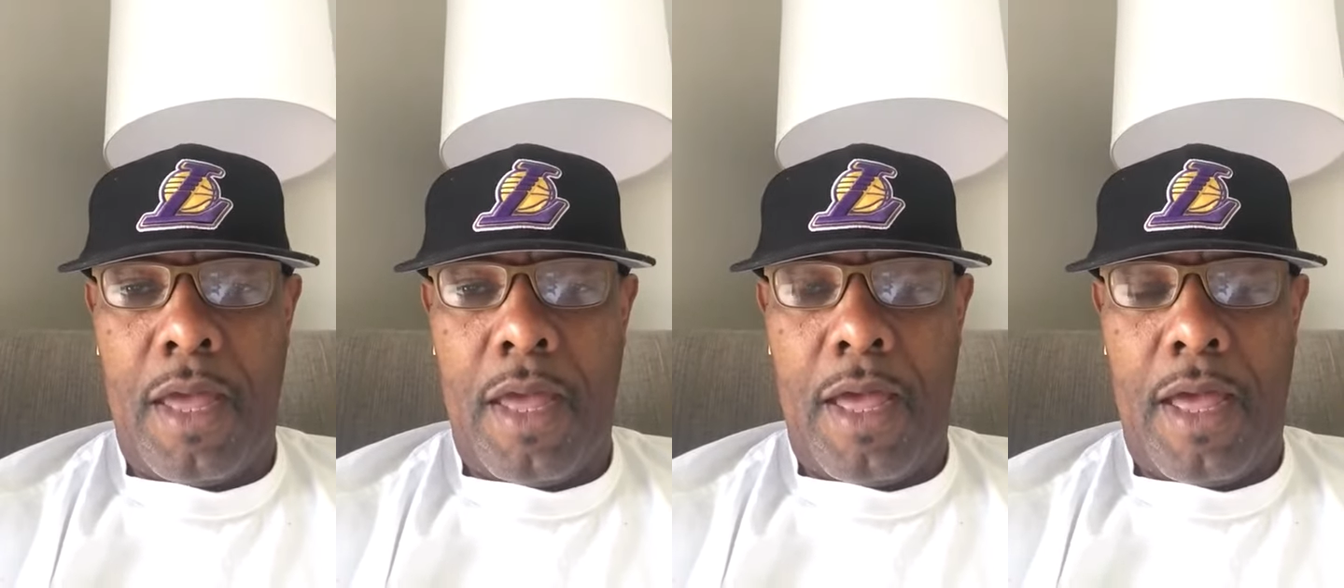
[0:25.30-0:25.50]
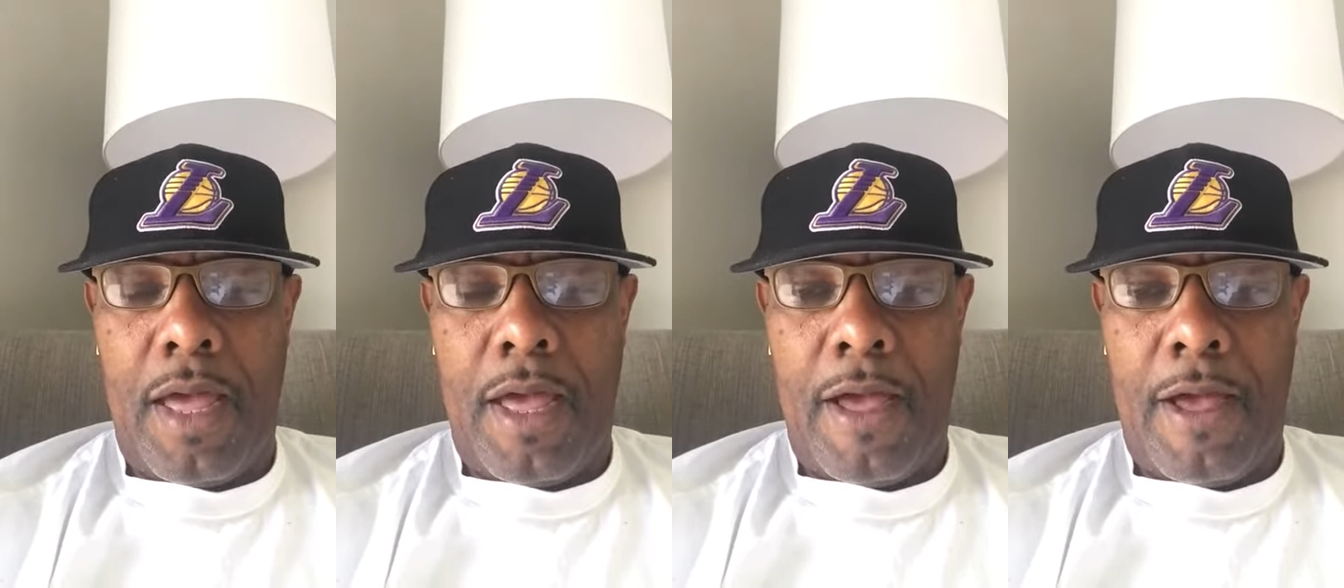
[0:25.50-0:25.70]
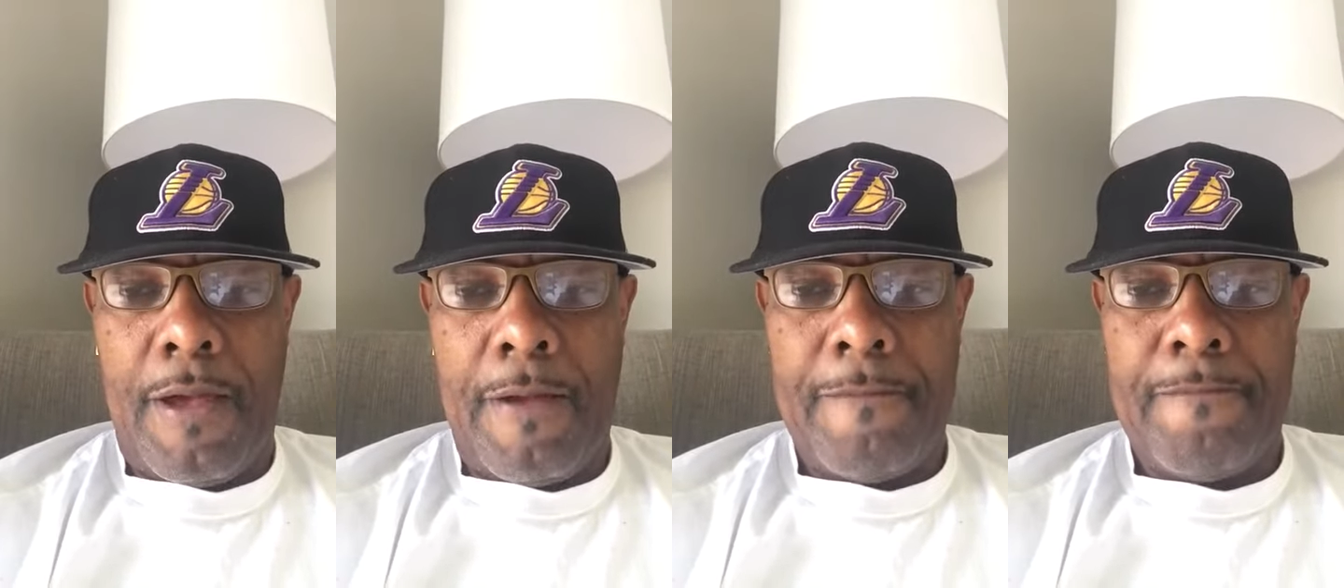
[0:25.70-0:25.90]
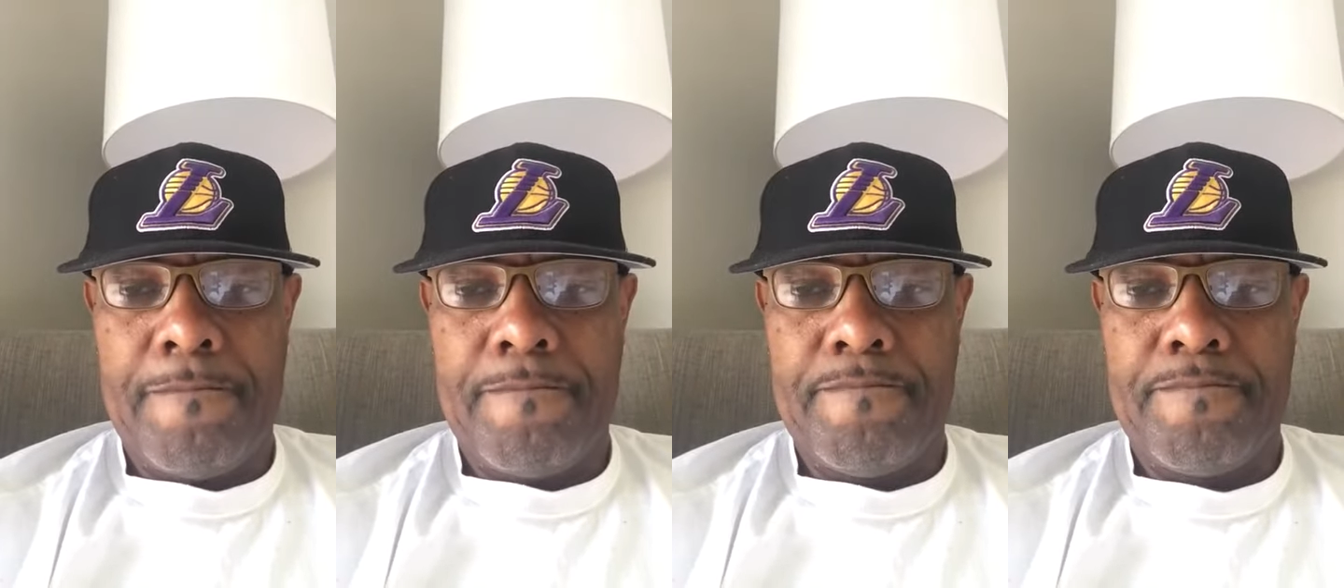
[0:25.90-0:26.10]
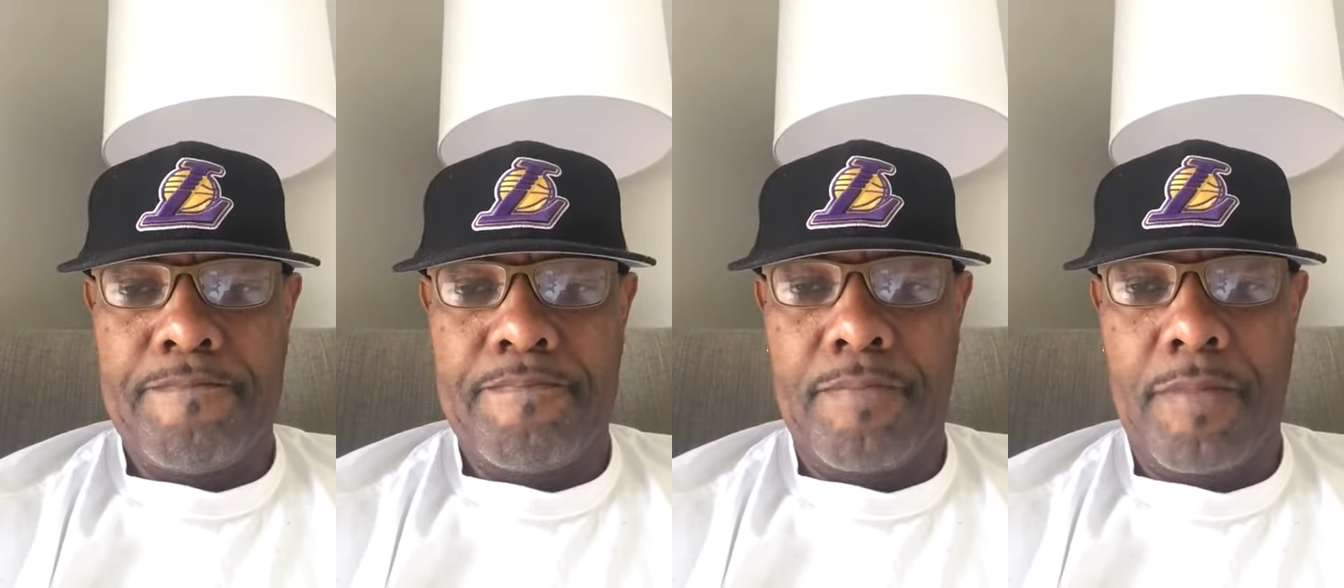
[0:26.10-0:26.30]

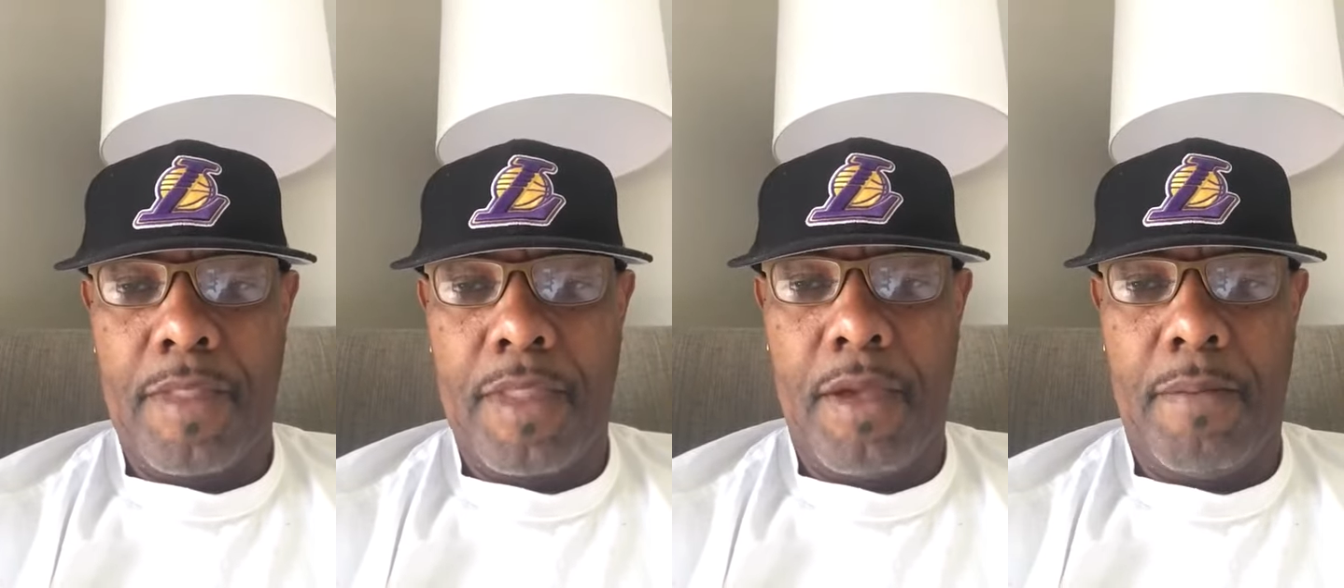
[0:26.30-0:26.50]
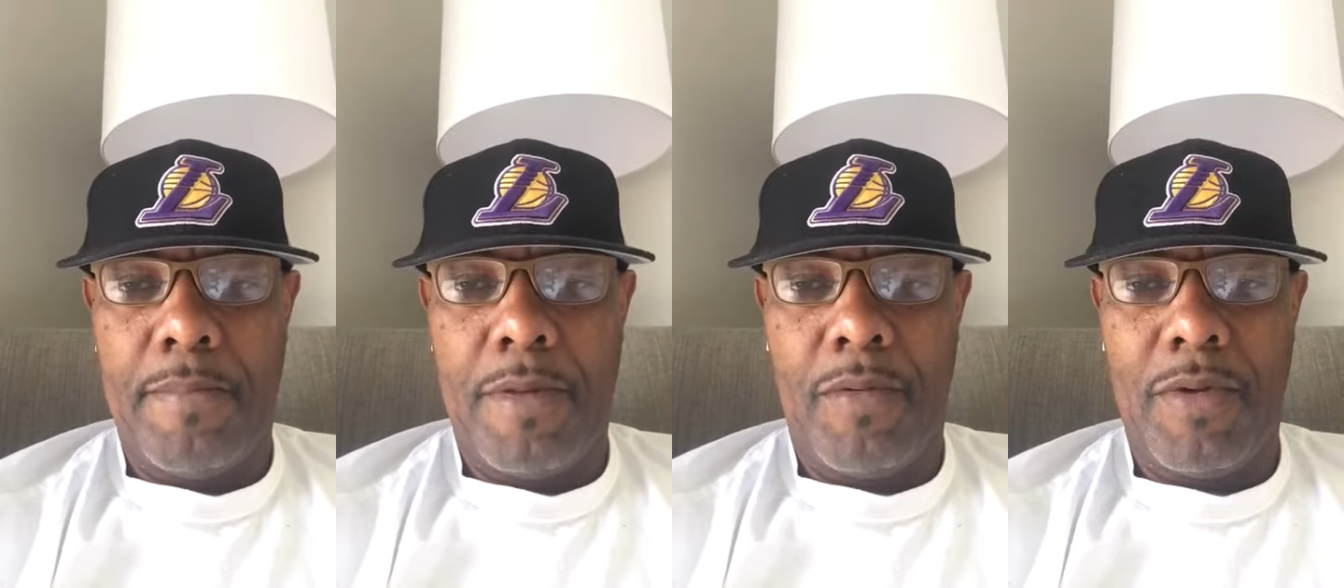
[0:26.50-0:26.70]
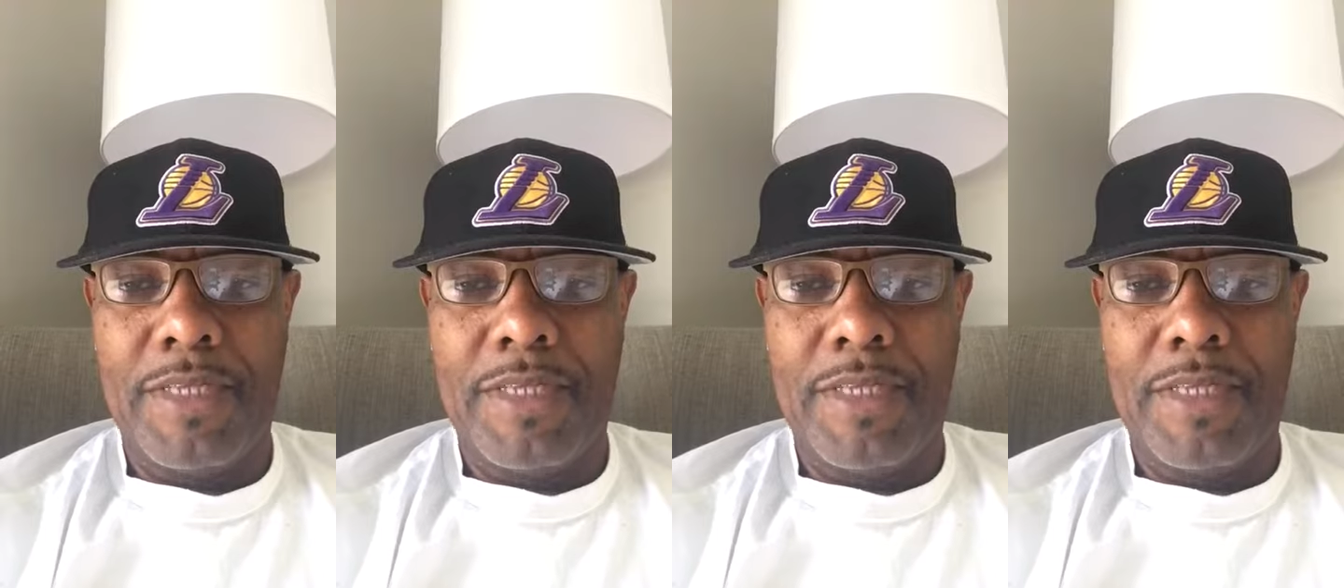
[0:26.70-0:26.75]
Um, but